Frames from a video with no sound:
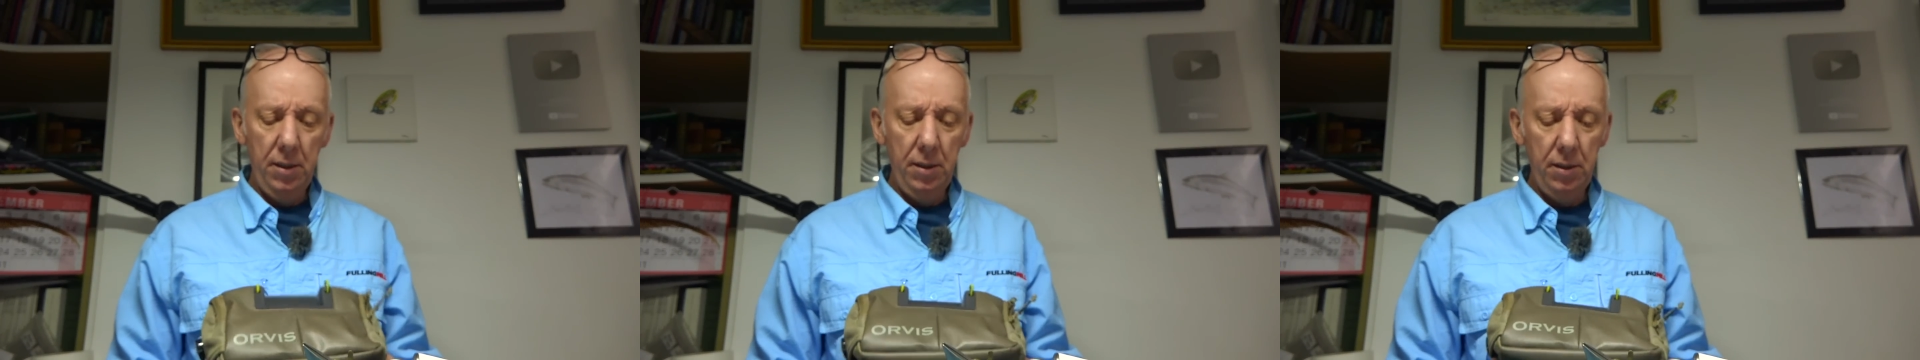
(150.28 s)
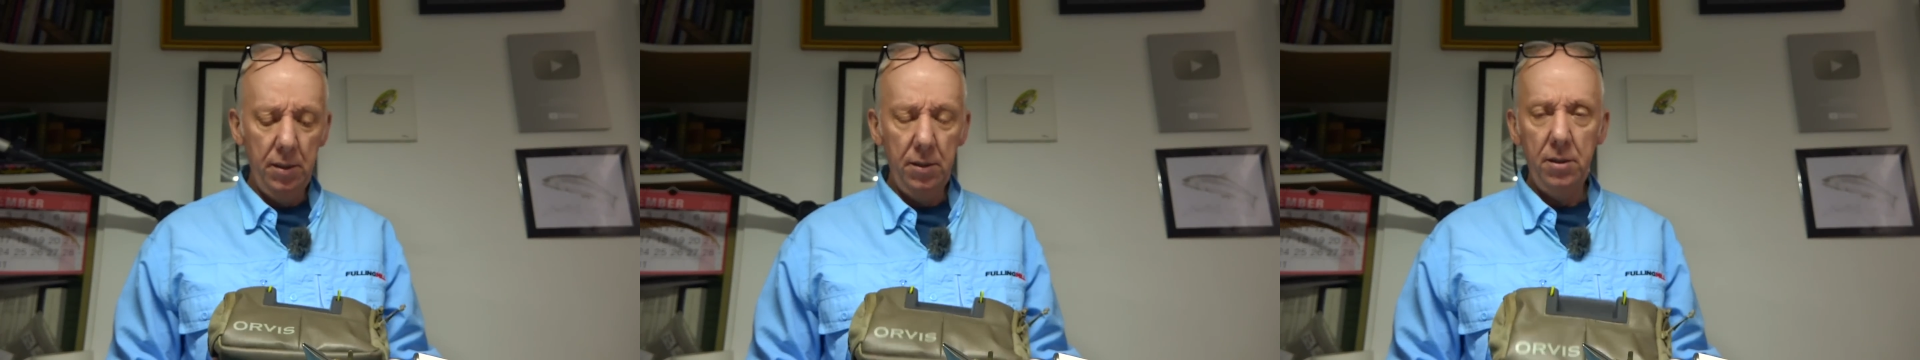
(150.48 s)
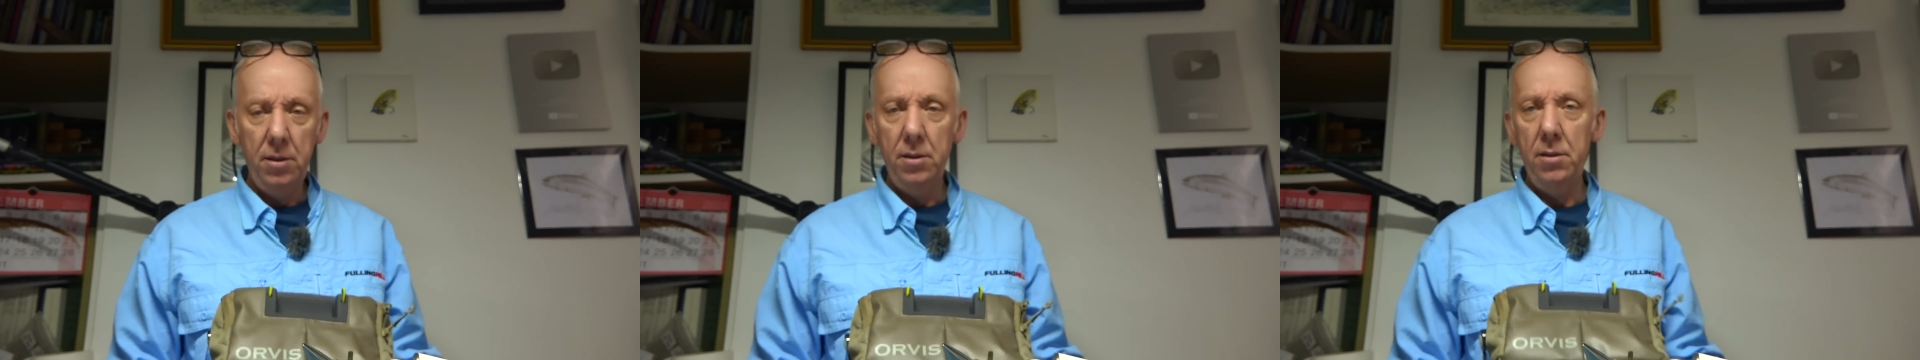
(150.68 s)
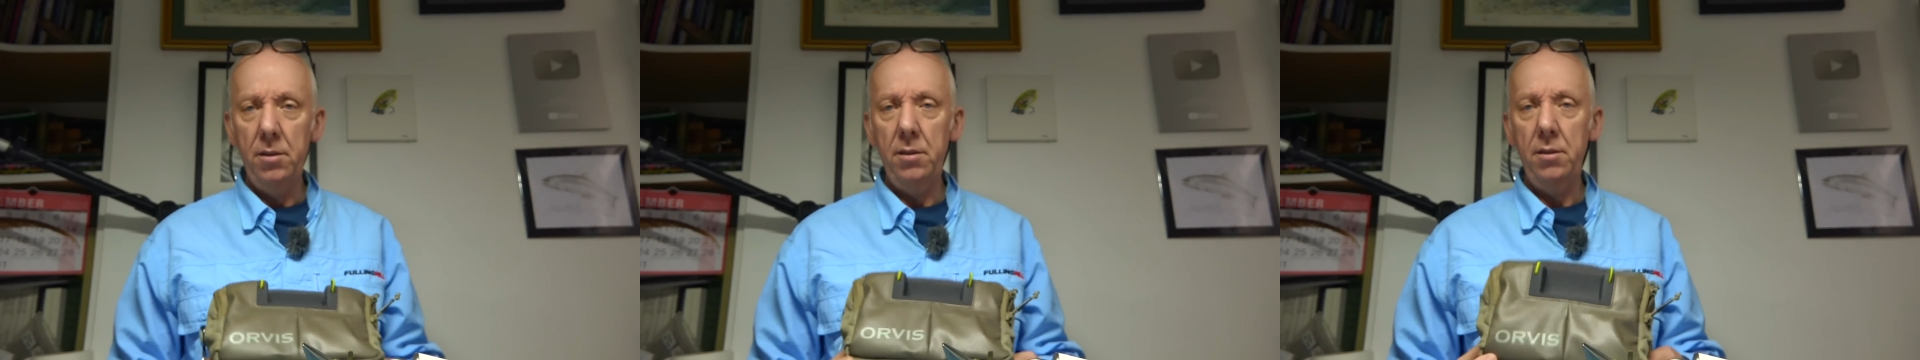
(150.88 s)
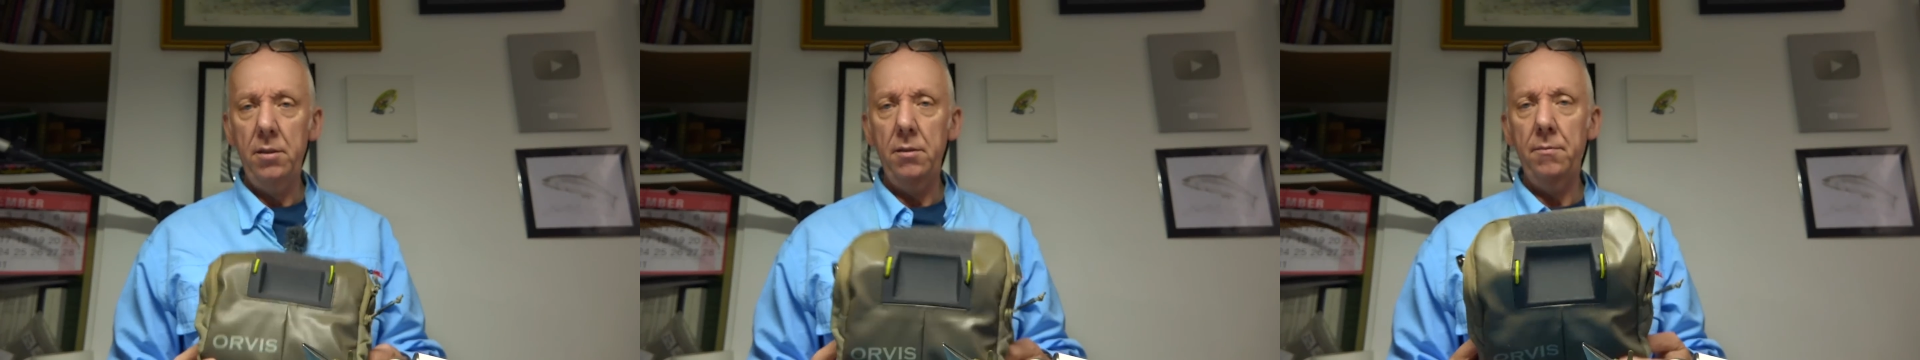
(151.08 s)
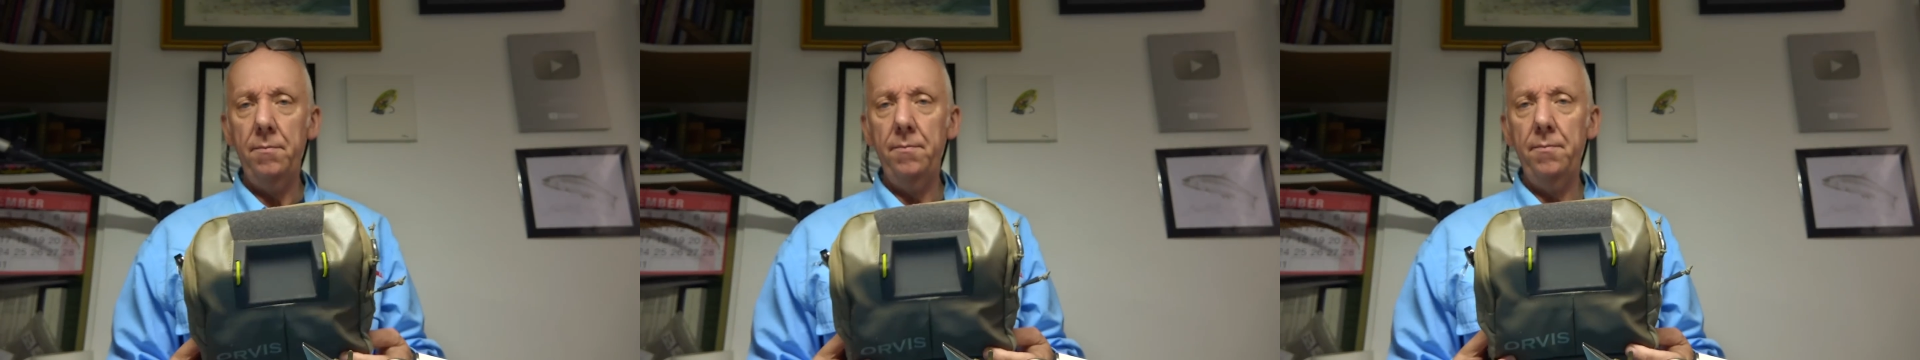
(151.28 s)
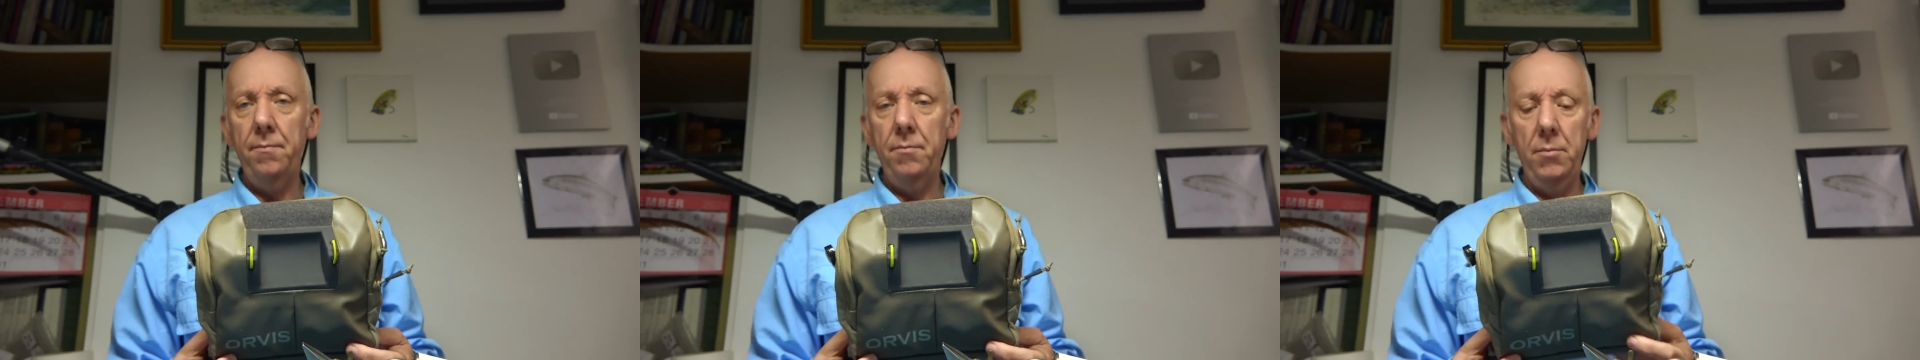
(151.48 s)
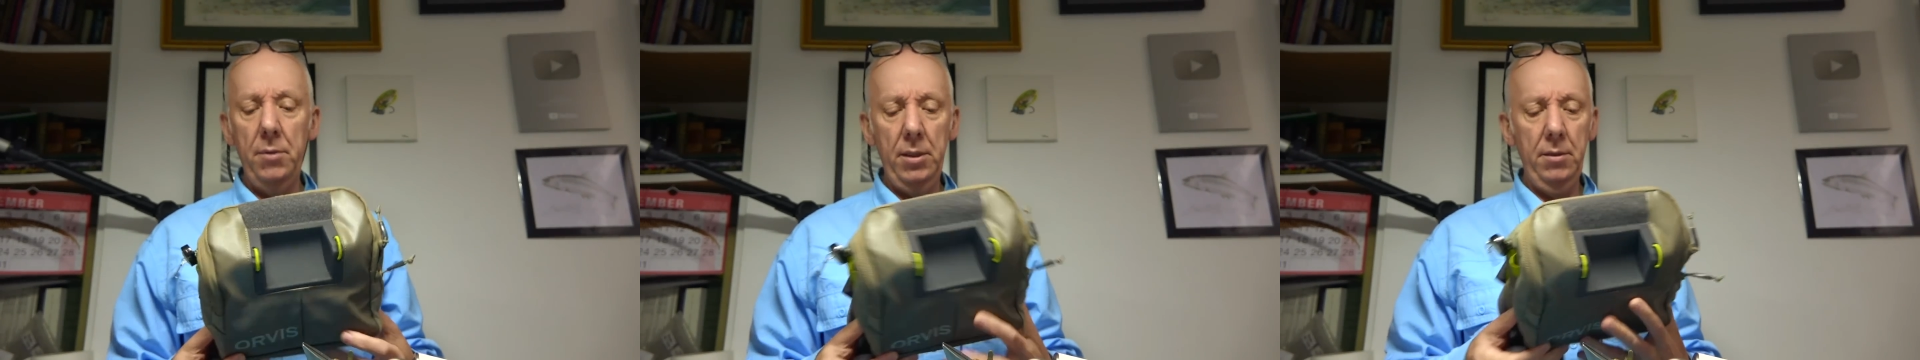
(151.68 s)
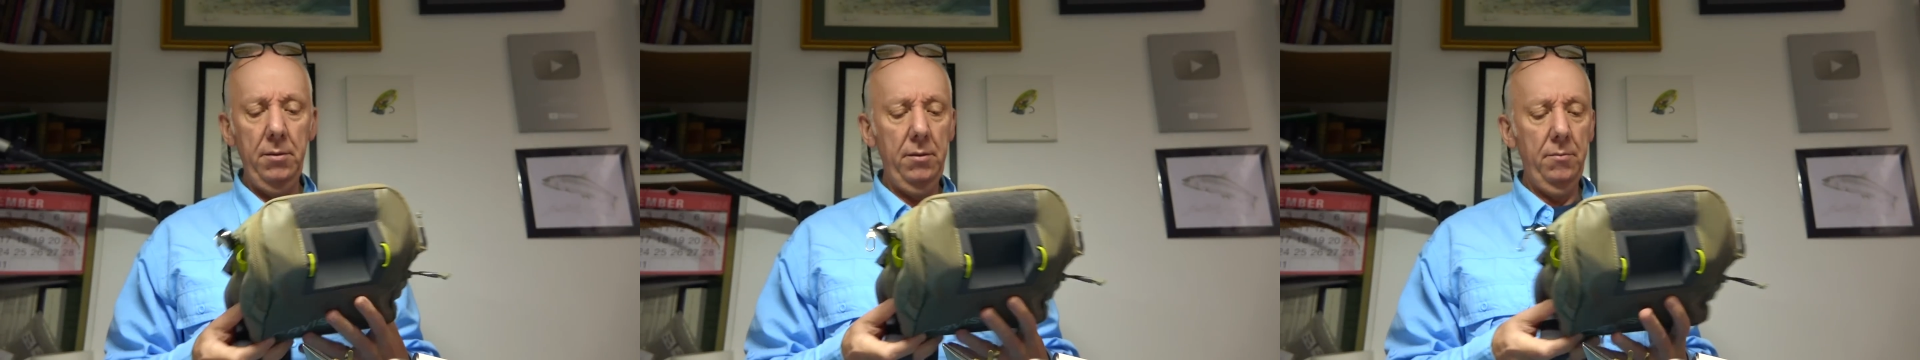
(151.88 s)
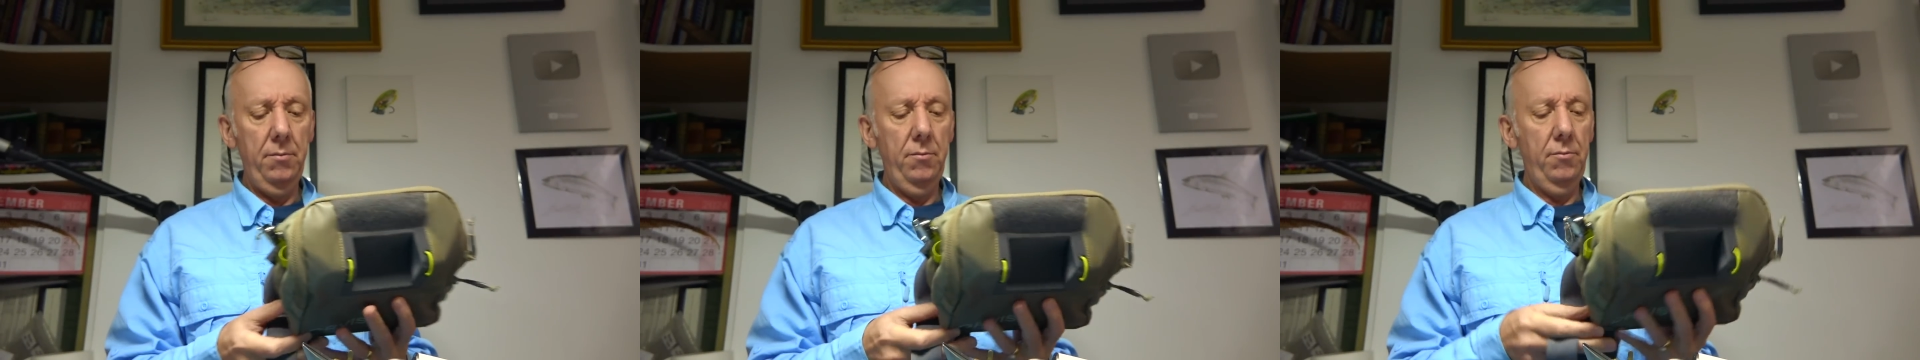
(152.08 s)
It's
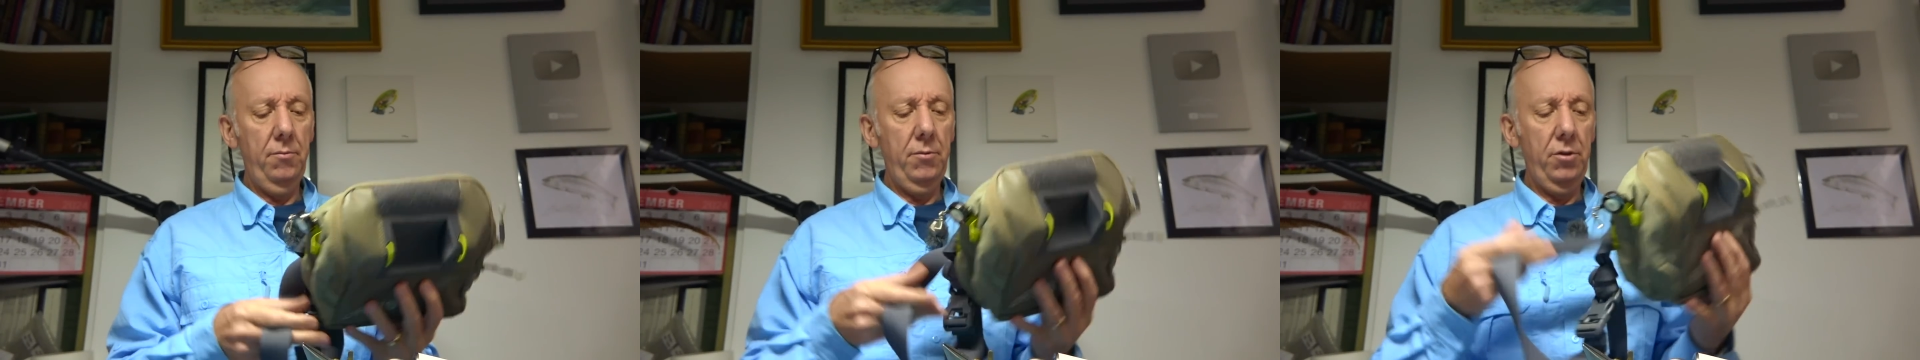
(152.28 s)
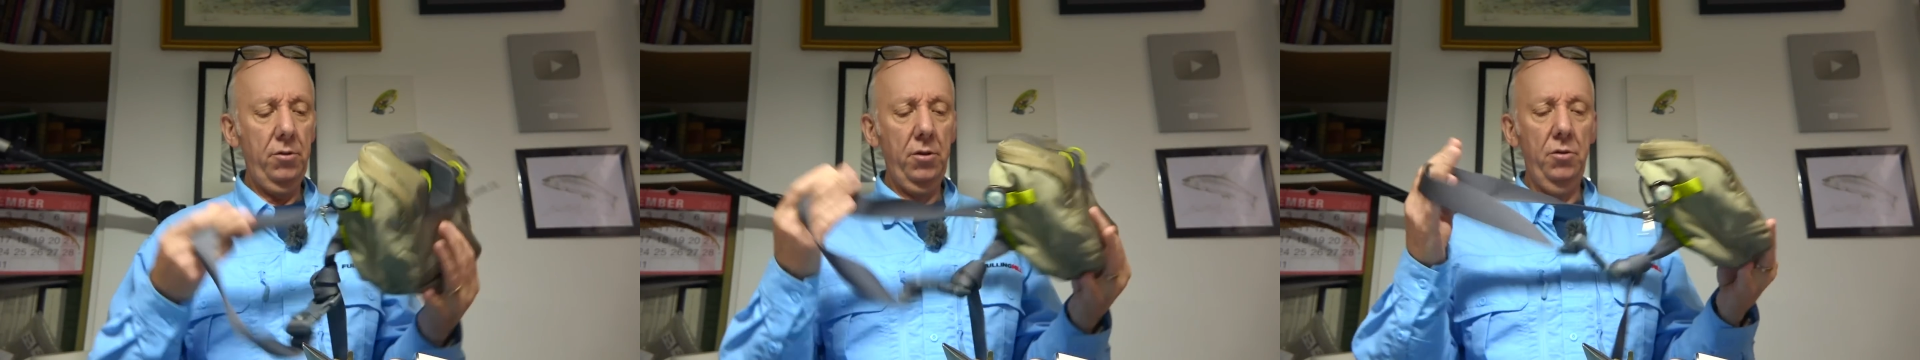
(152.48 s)
just